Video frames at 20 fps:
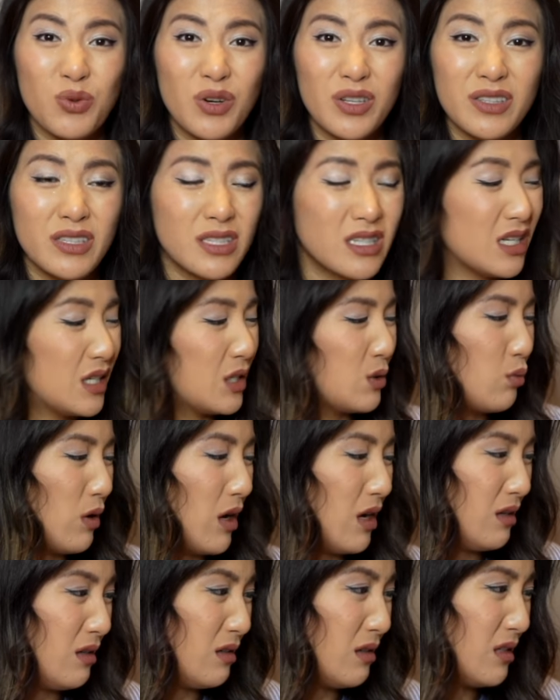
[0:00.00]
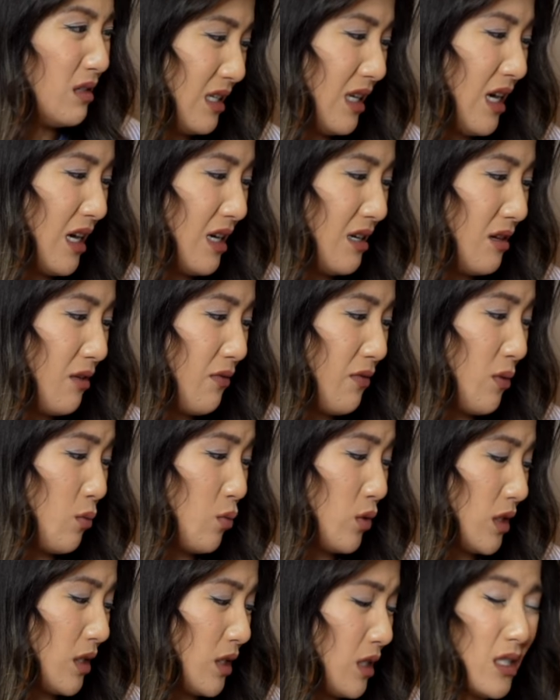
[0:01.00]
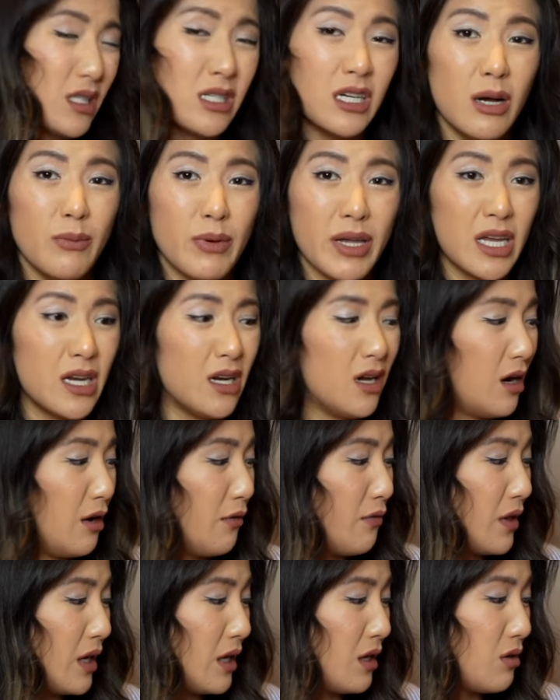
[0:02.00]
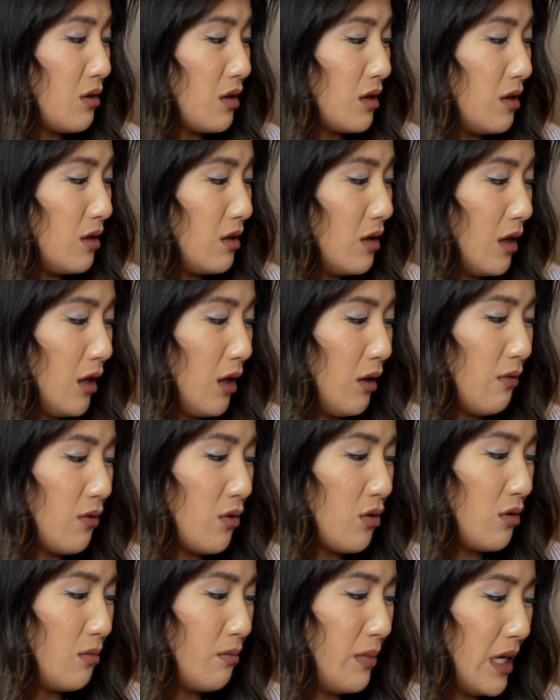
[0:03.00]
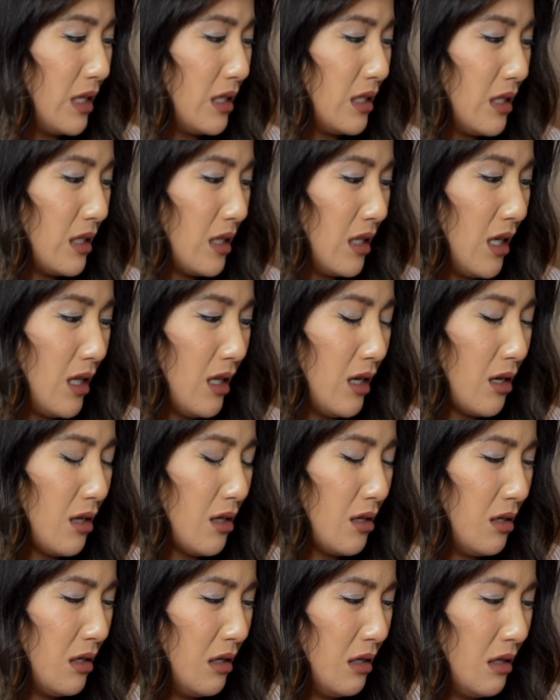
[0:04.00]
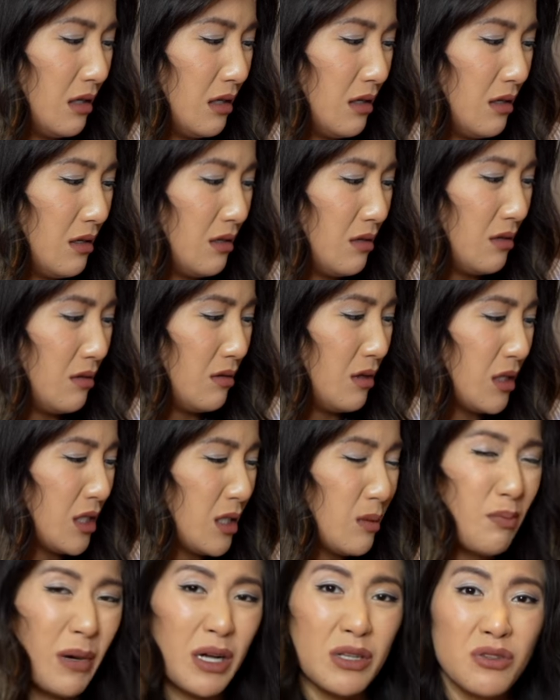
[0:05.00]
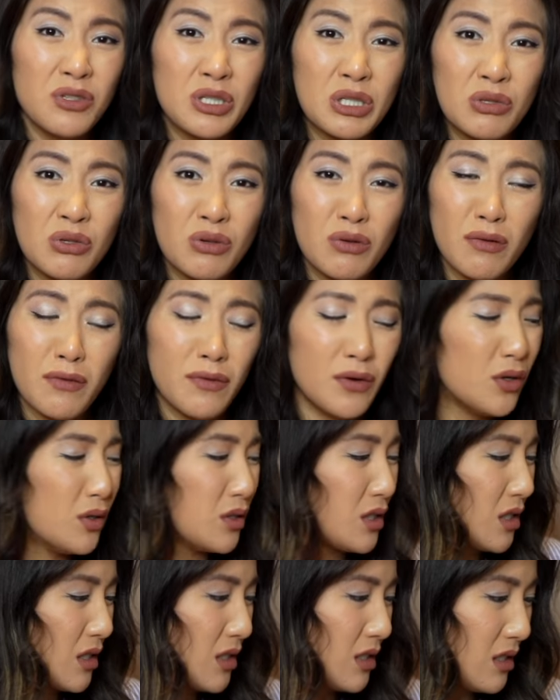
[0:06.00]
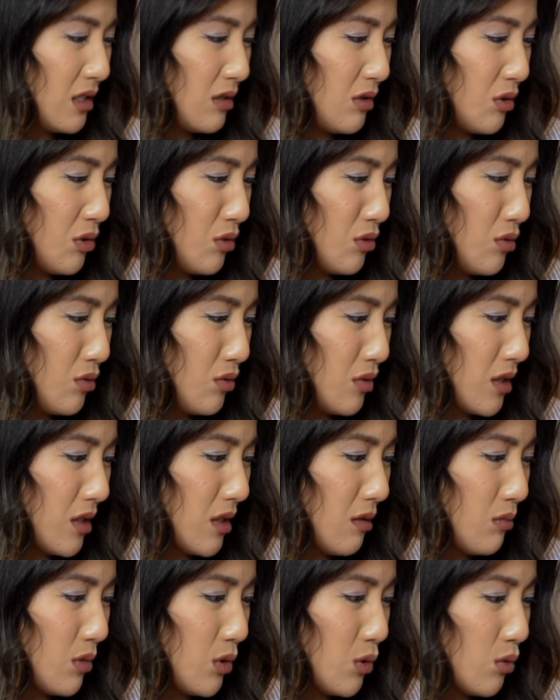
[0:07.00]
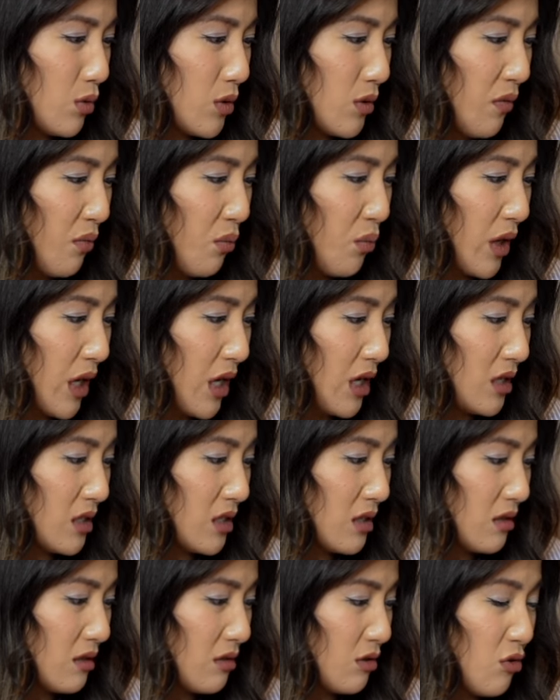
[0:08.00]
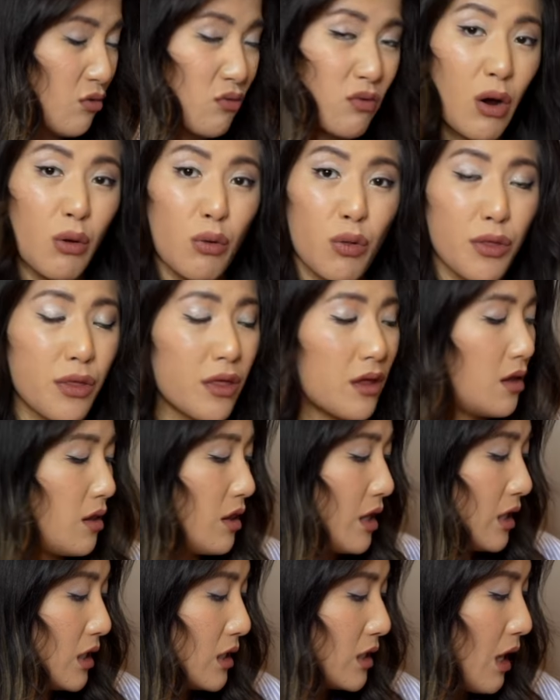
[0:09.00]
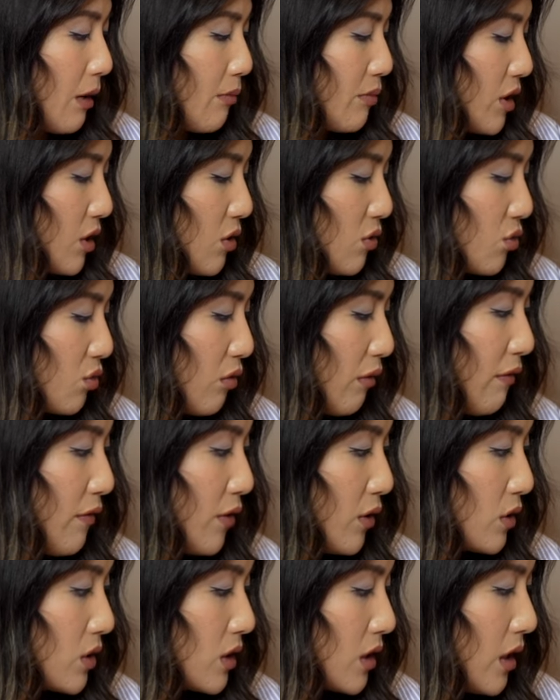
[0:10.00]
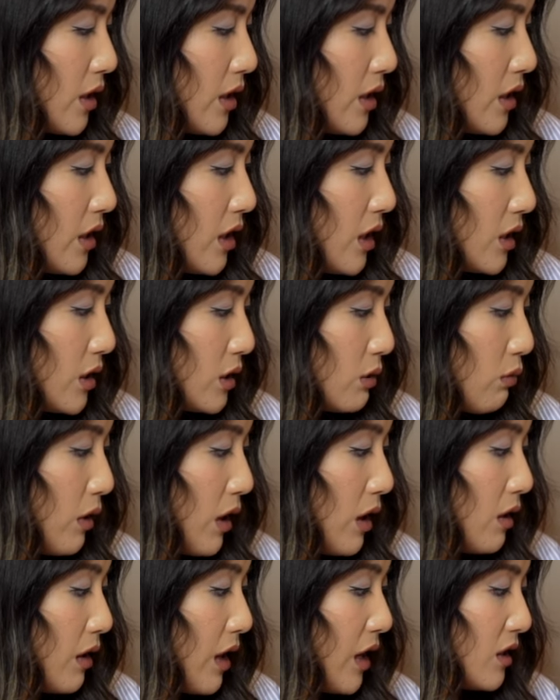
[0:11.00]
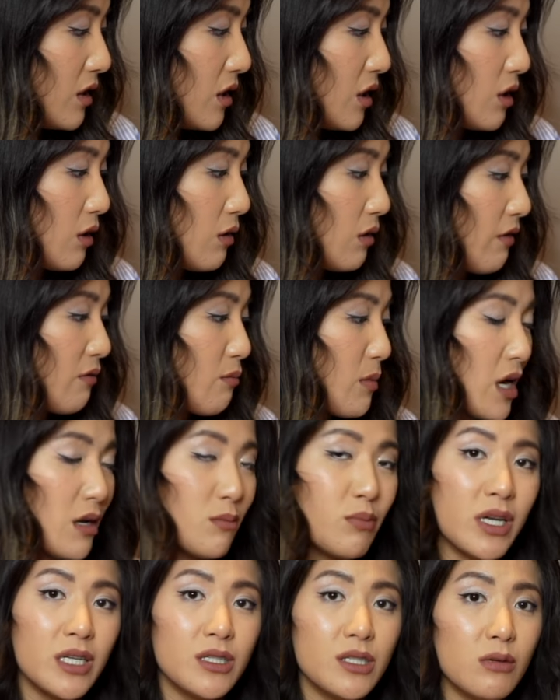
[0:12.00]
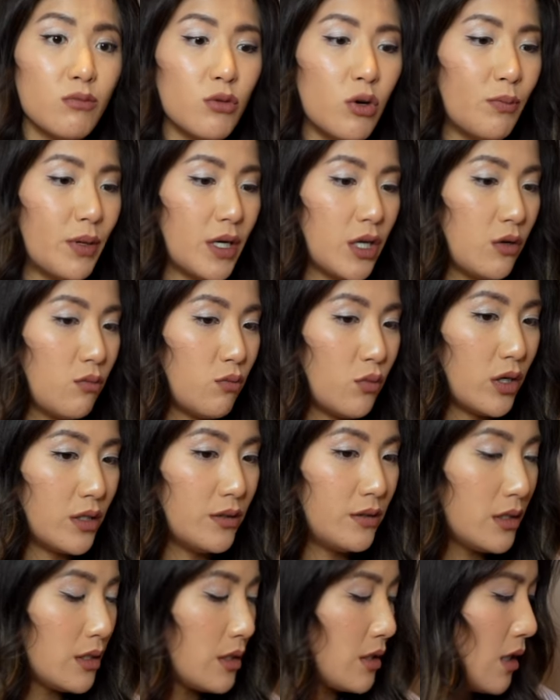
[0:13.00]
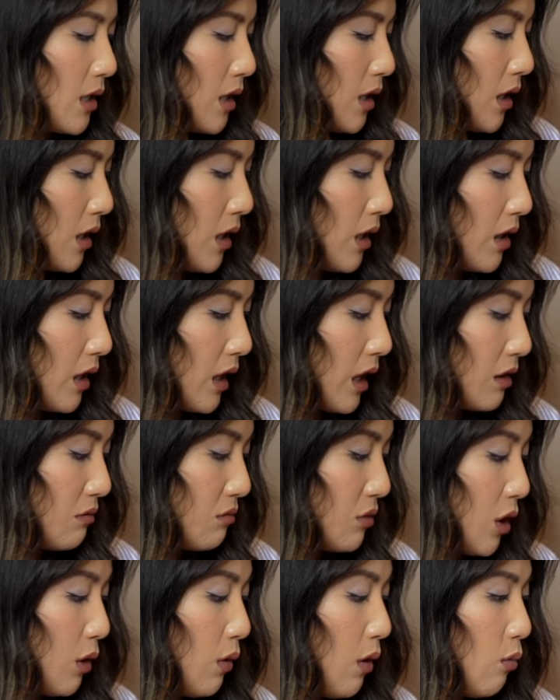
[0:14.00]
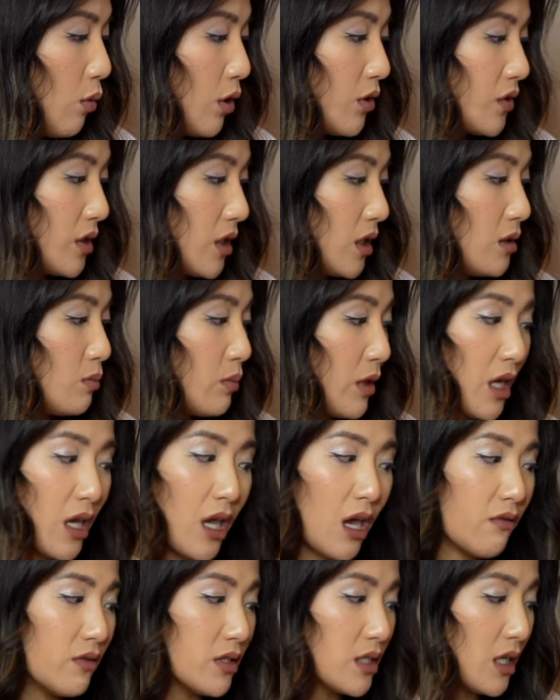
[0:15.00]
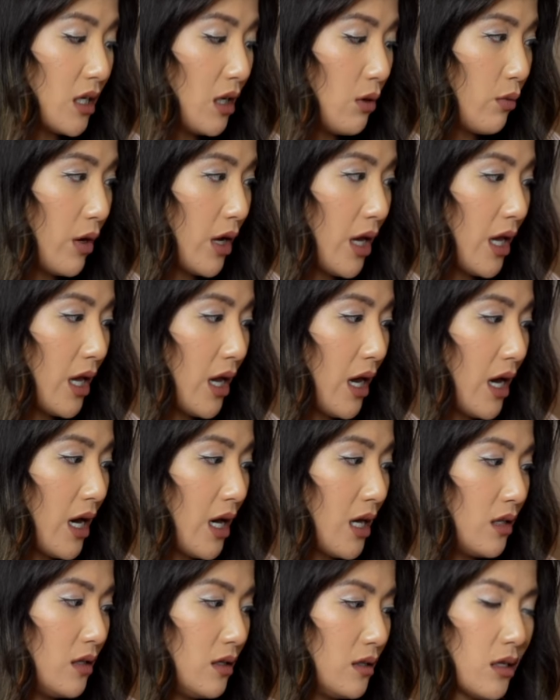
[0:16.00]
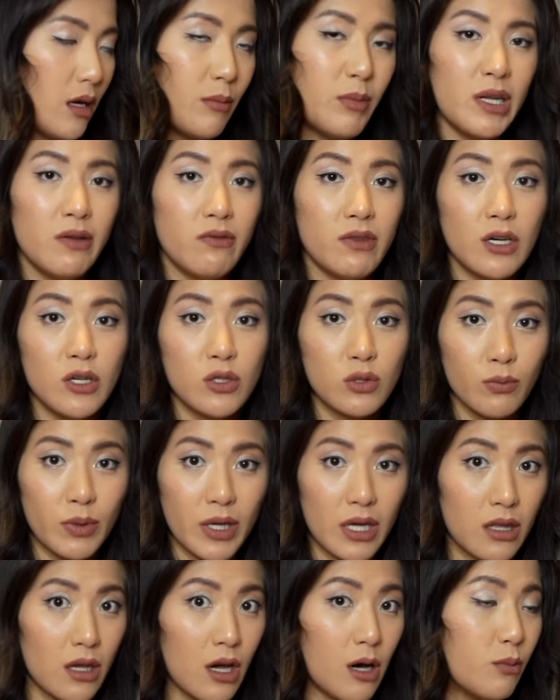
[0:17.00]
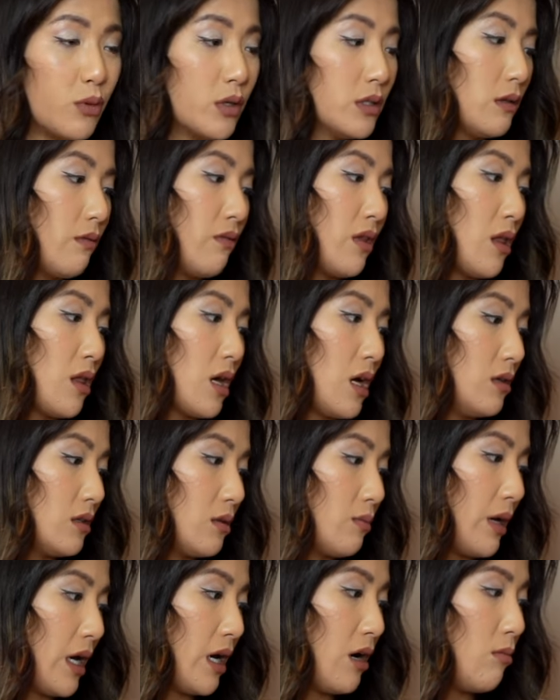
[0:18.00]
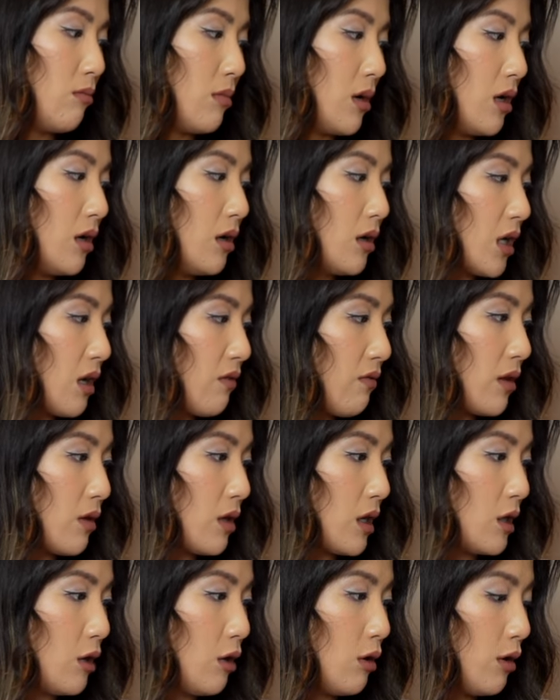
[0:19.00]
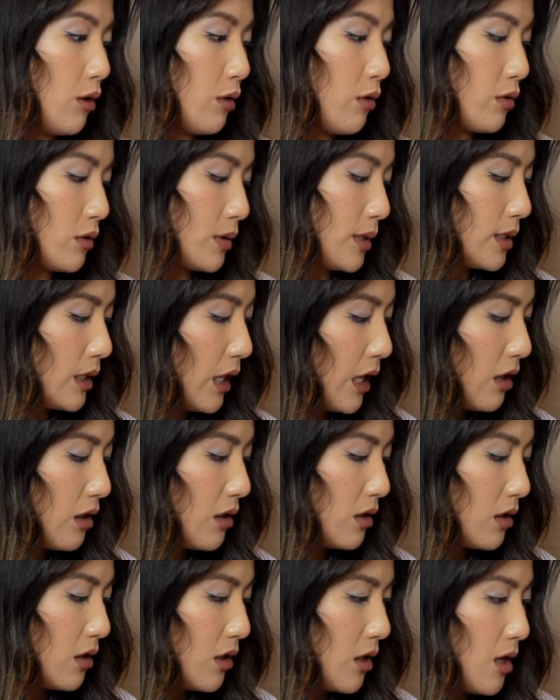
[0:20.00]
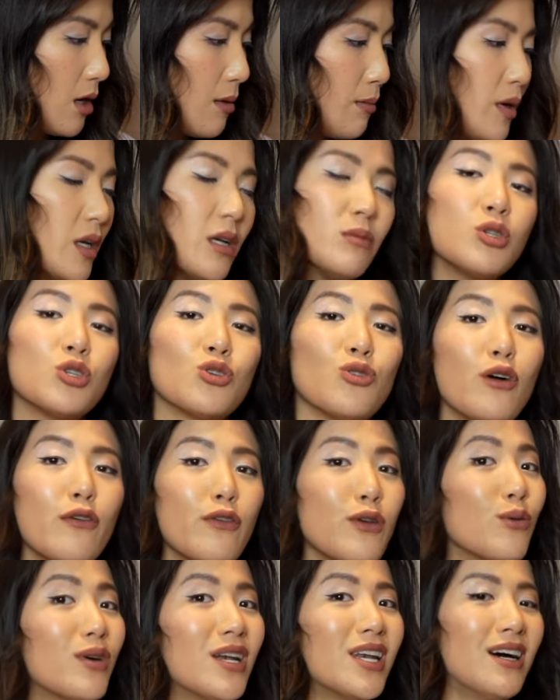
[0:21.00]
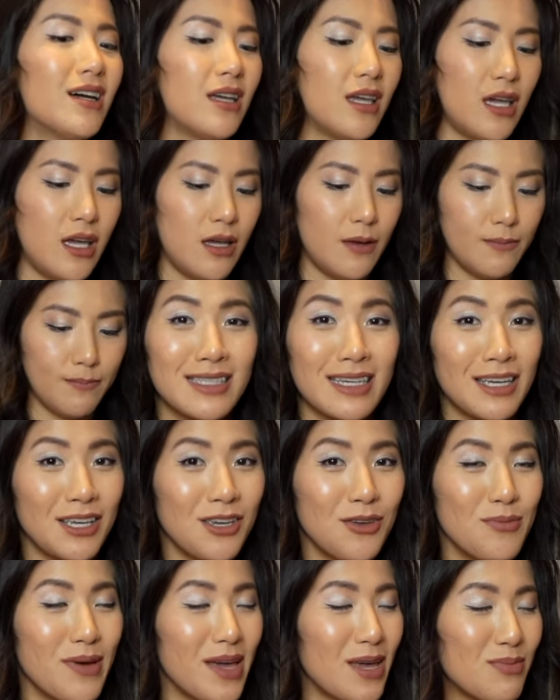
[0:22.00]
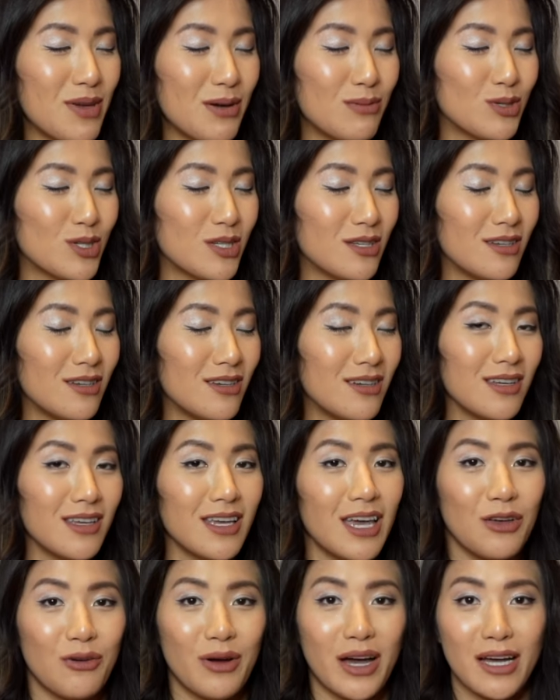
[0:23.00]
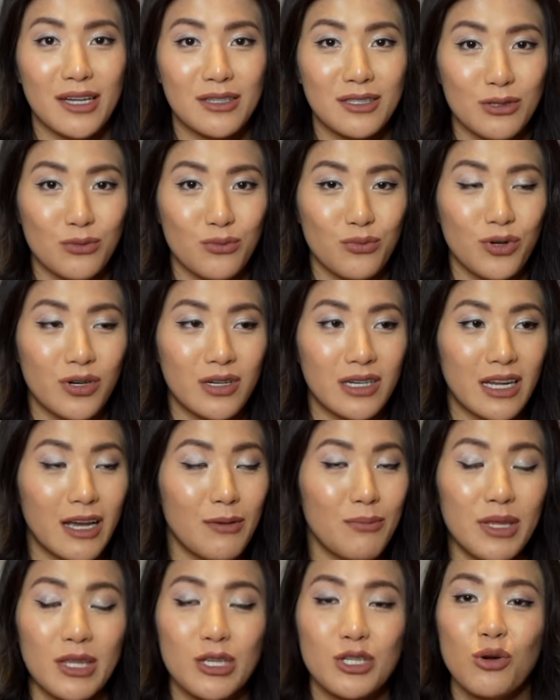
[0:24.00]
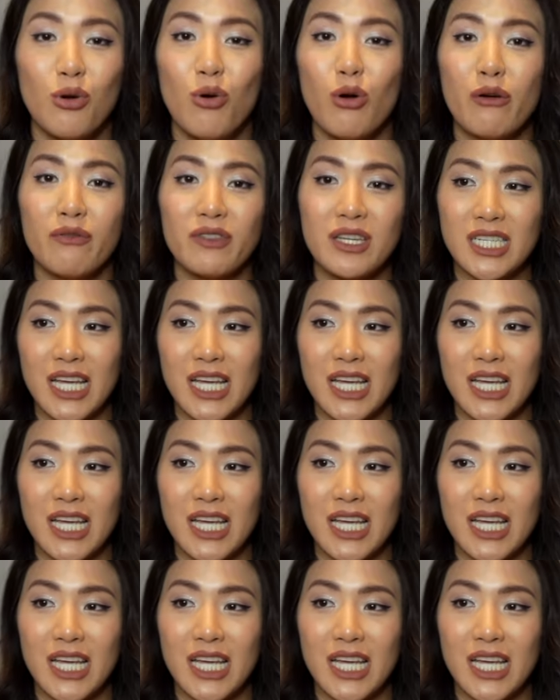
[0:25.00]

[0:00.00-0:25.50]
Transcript: ones as well. Yeah, if it wasn't disturbing enough that you could look like you've got basically like a sponge on your foot or some sort of weird growth that is happening on your foot as well. And you know, they've made plenty more balloon ones that no one wanted, but they gave us anyway. And I believe those will be in the upwards of the £1,000 mark, even though they're no longer on sale. But I'm sure if you are lucky that you may be able to get your hands on one and be the talk of the